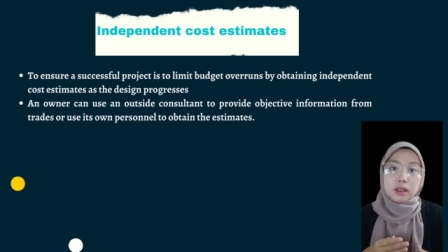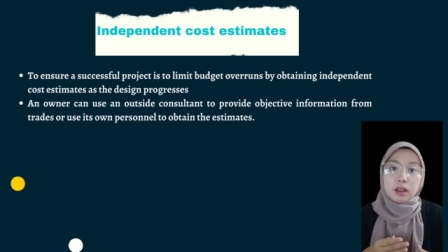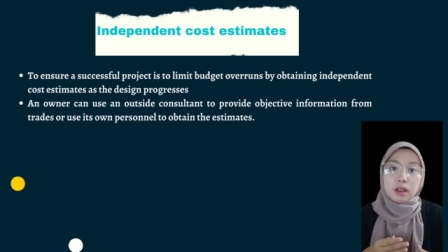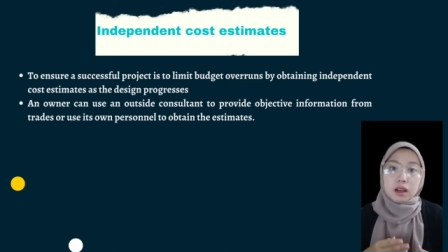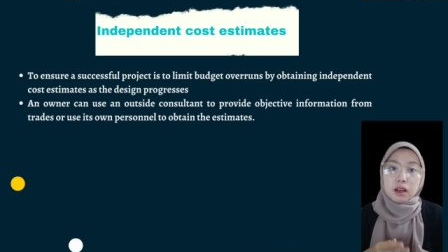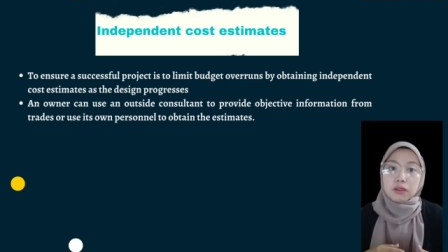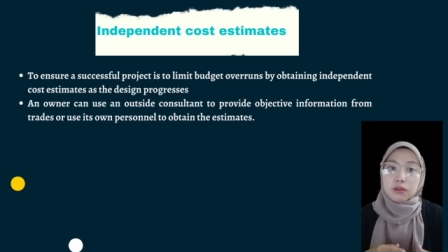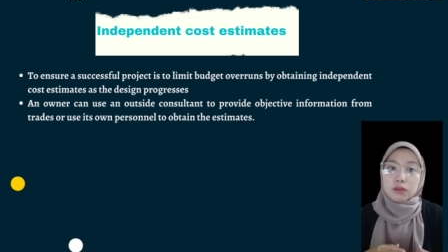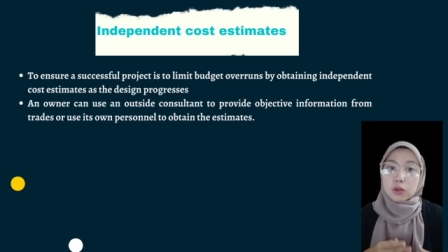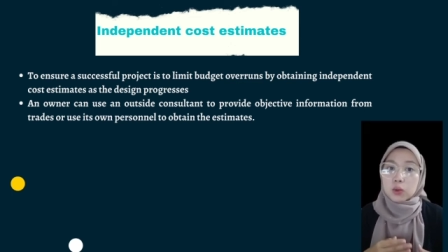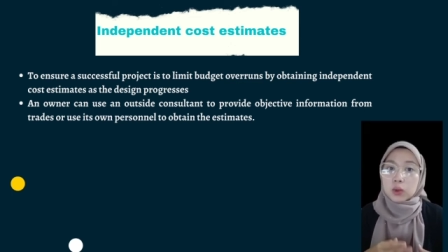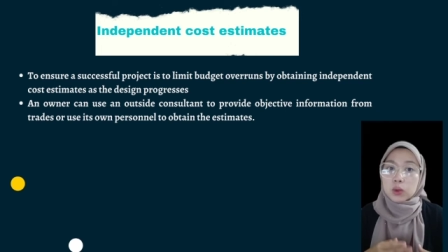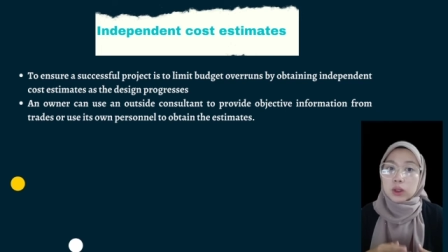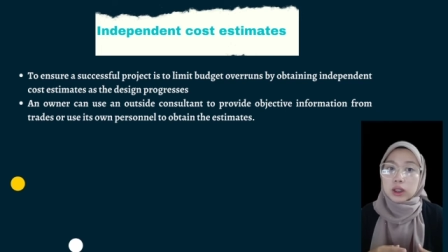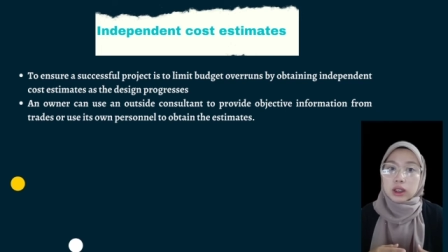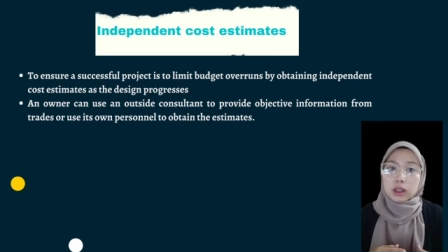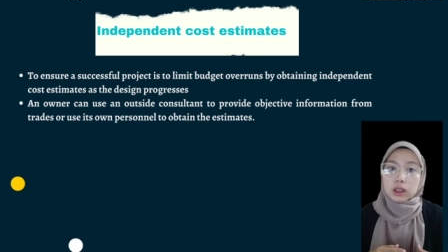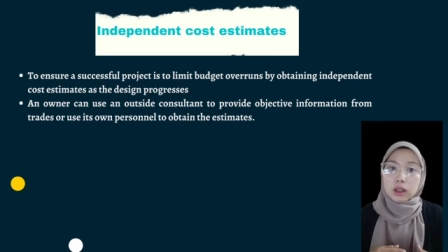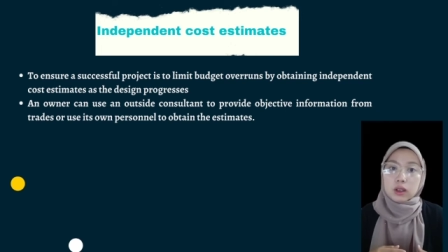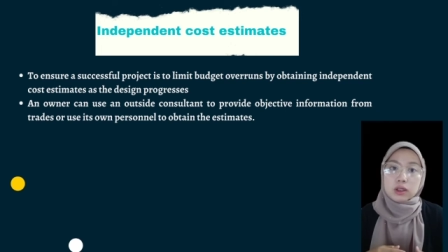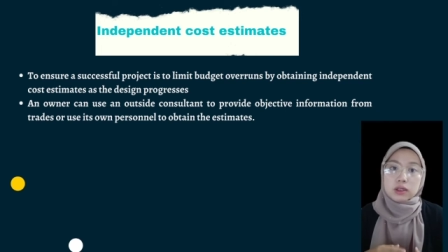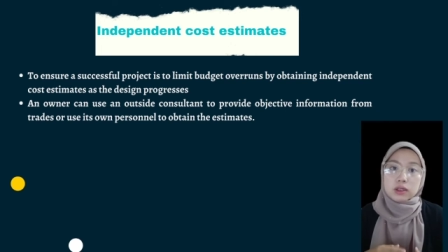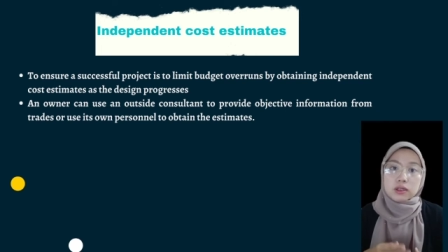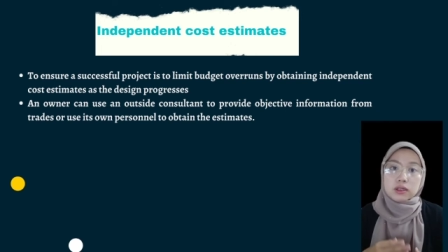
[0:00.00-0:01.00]
of
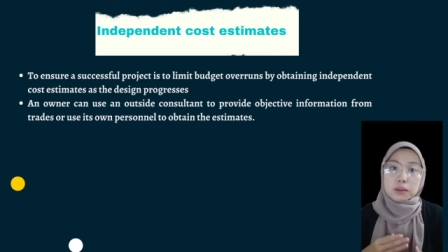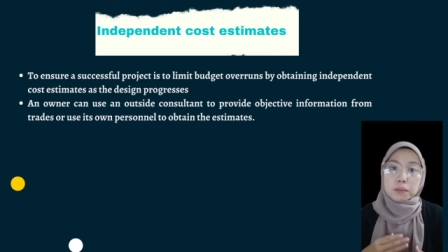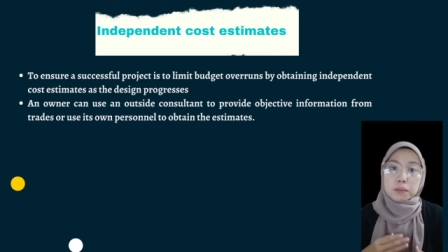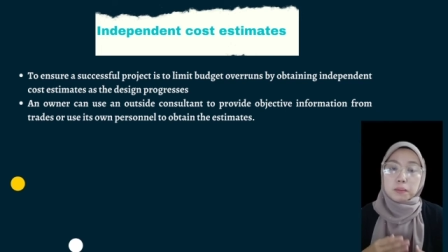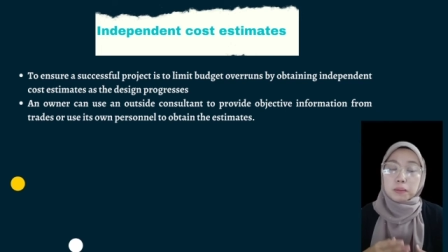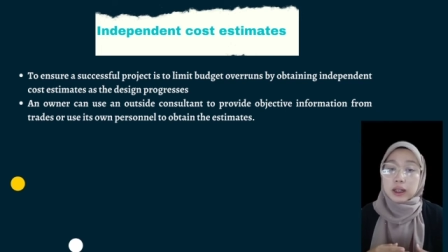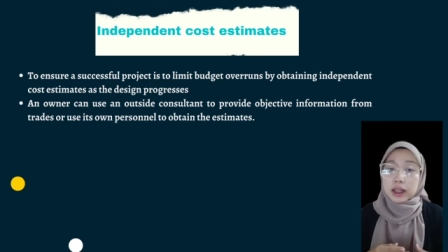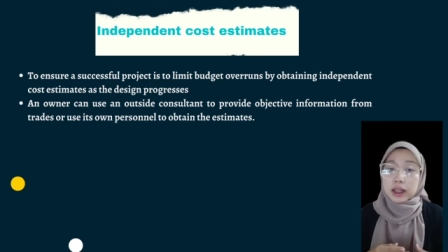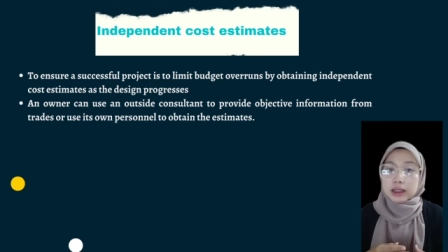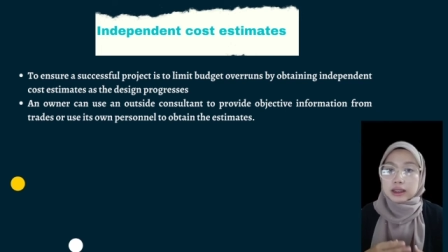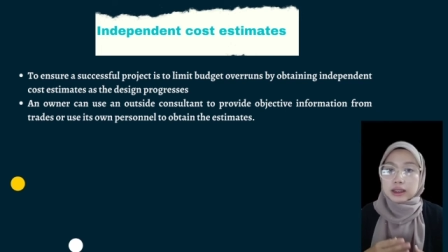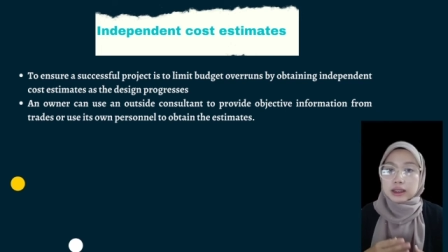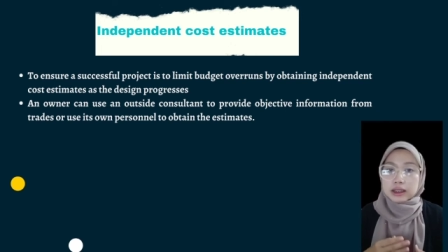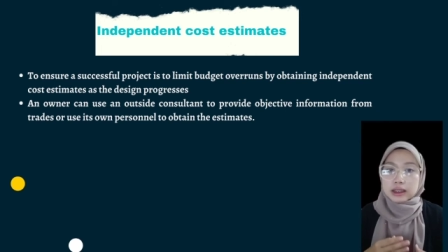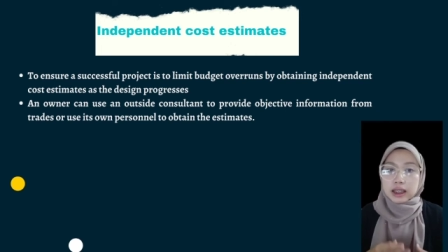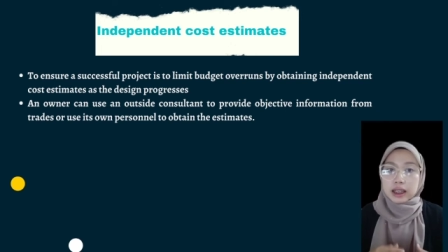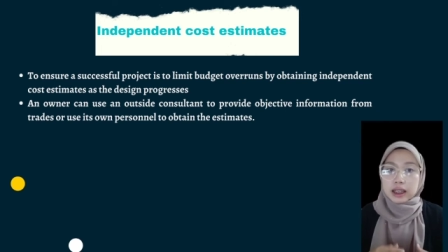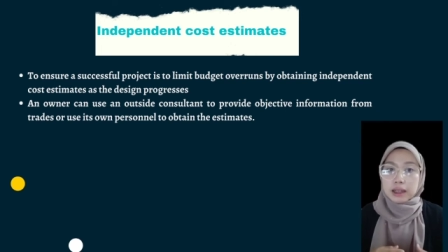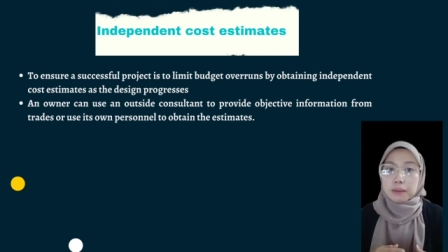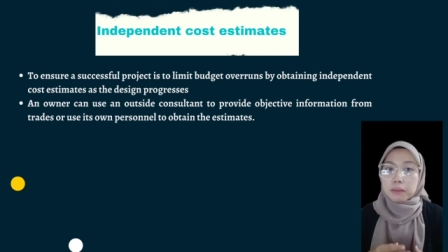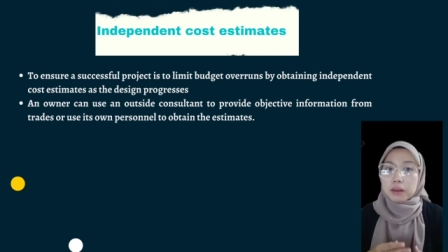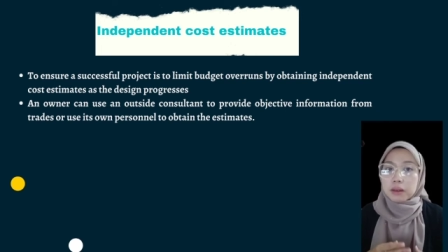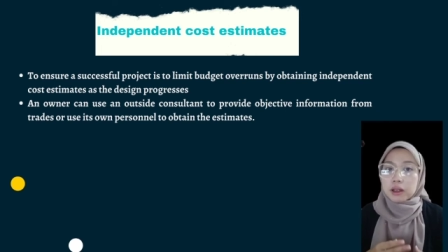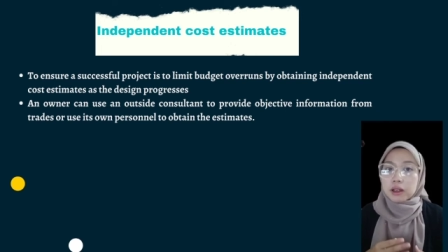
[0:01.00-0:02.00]
work or supply the
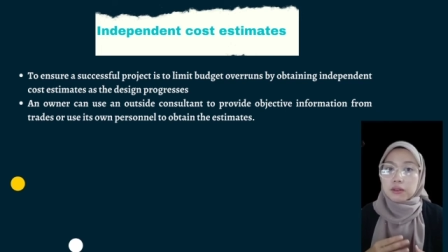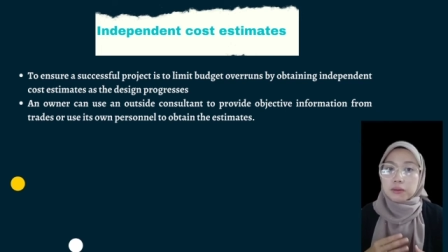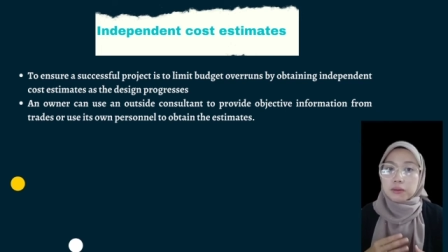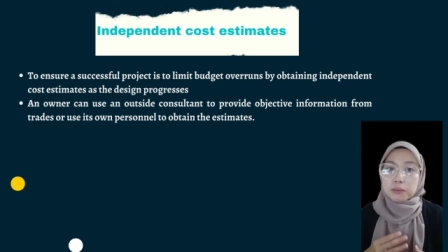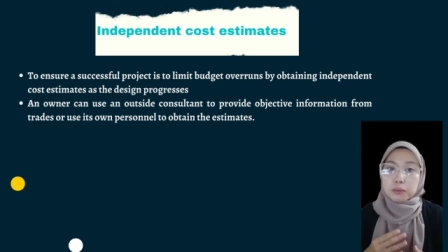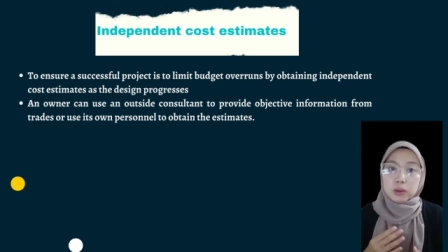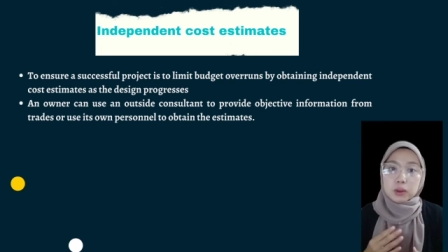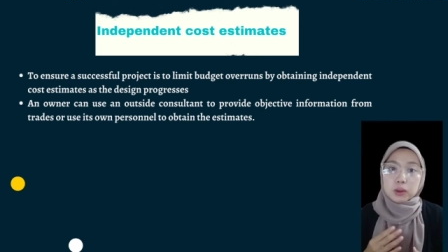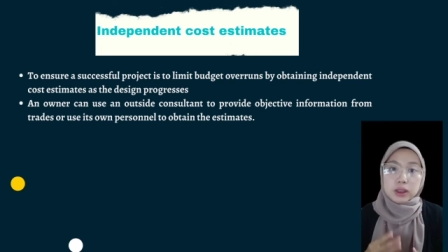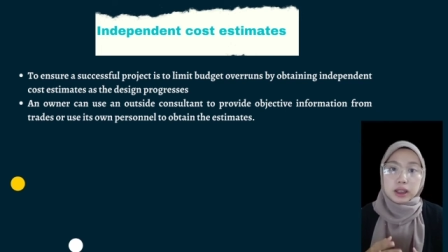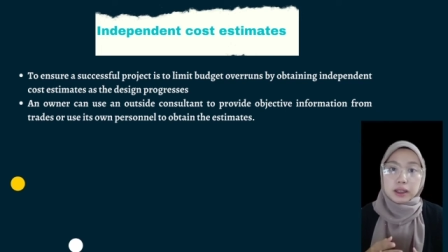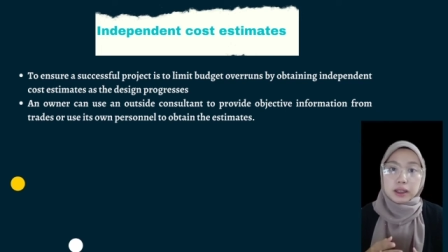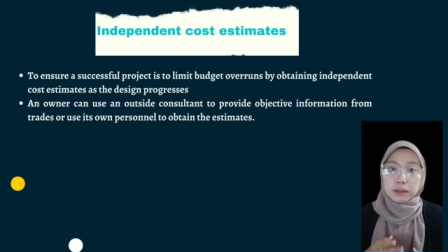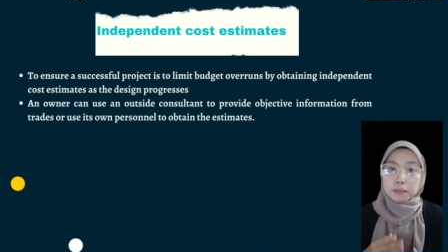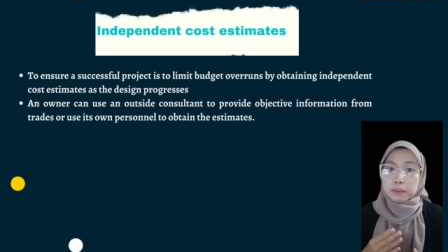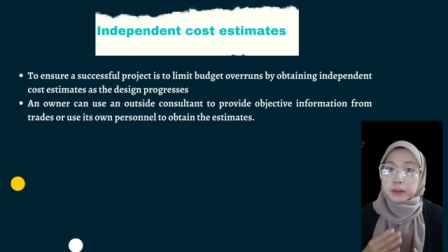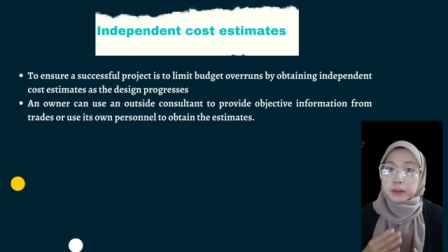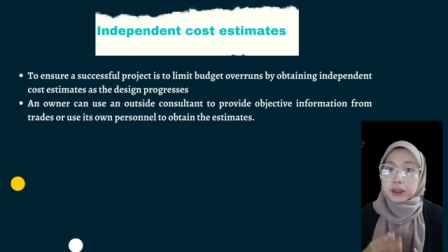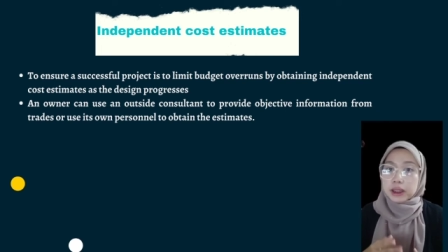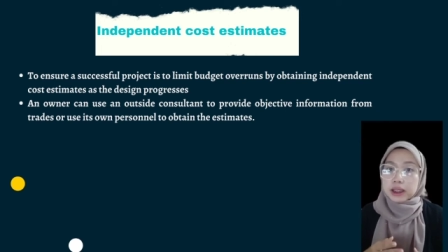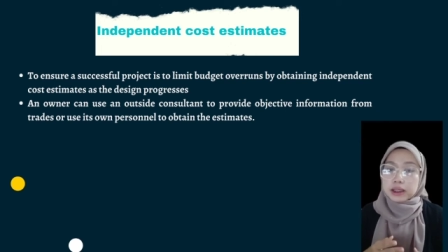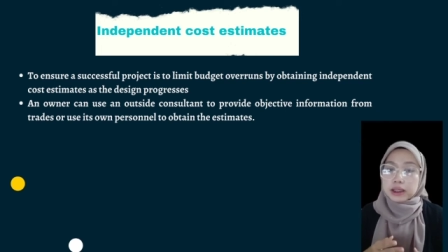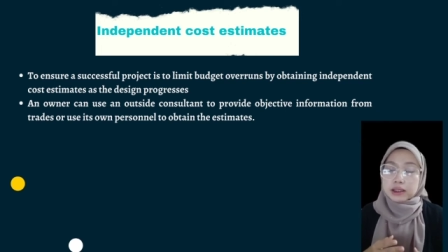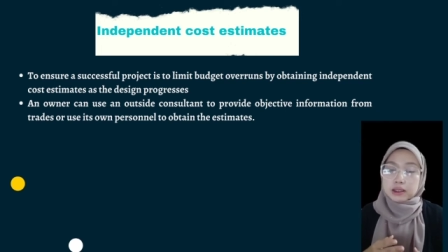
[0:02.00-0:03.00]
type of product
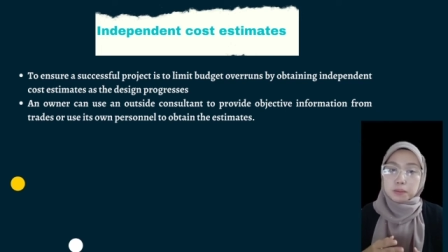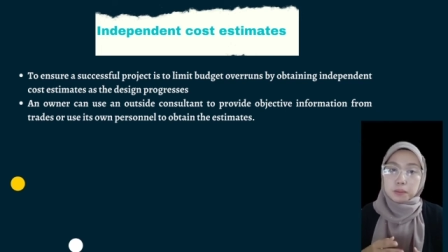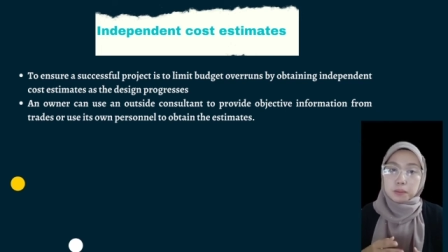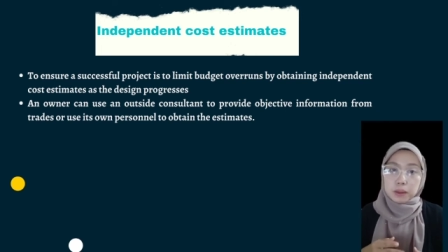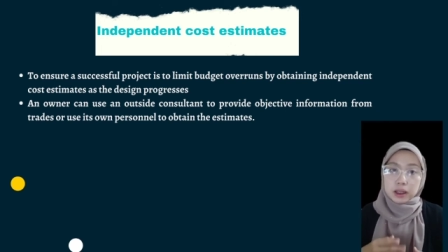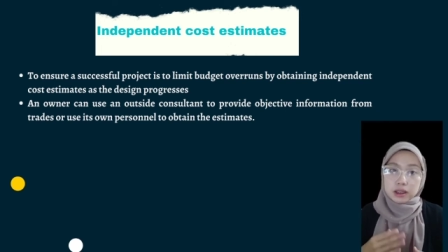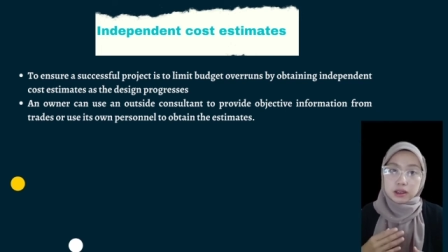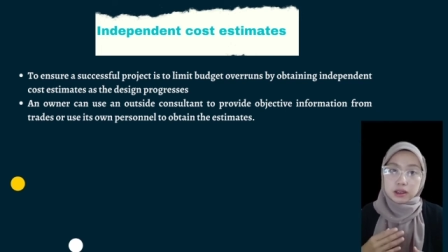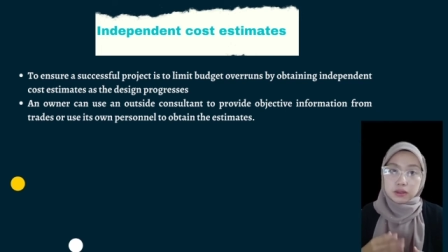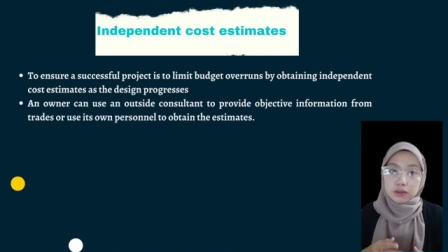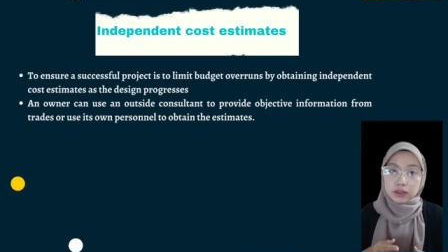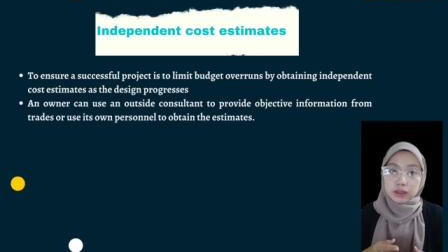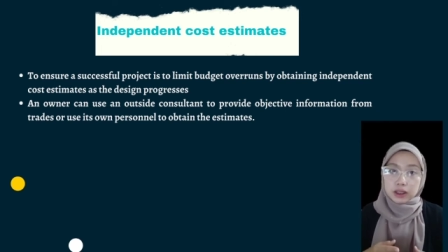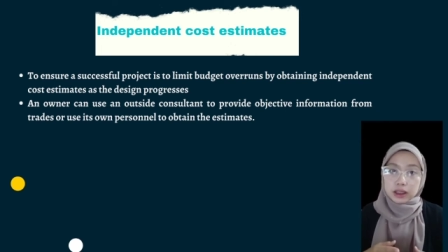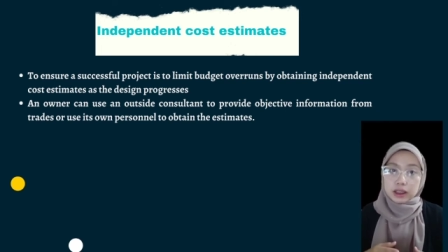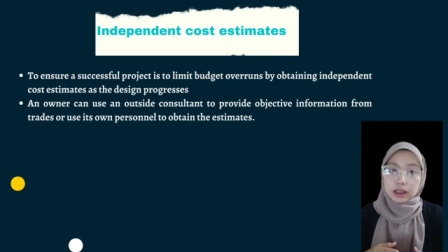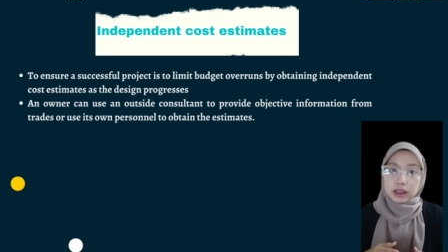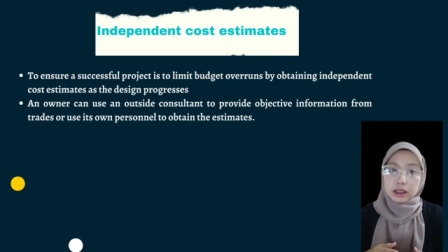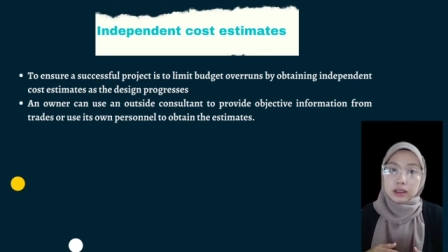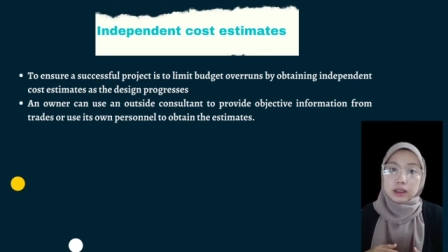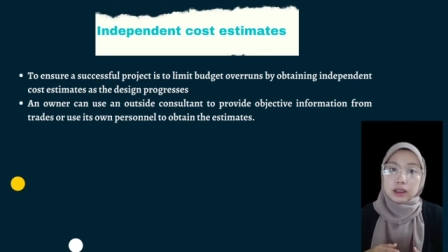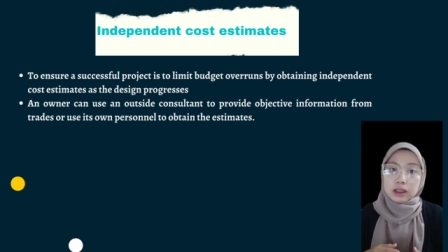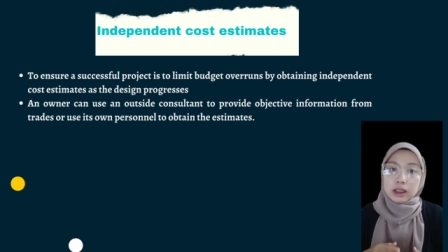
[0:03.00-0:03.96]
being specified,